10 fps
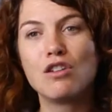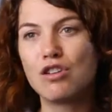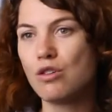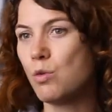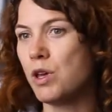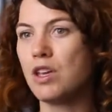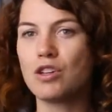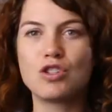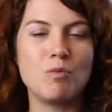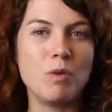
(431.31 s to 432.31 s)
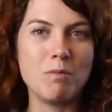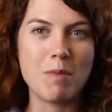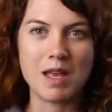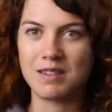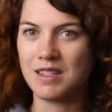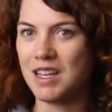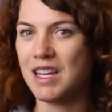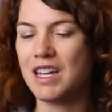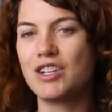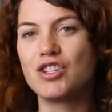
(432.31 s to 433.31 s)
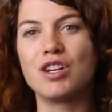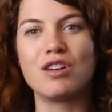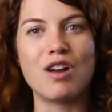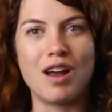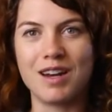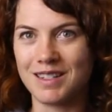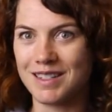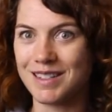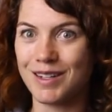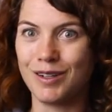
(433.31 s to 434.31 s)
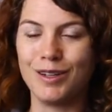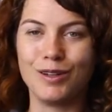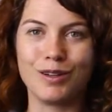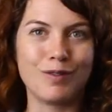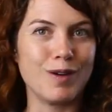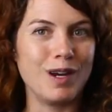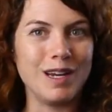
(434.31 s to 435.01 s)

gooey, should be messy, it should not necessarily look very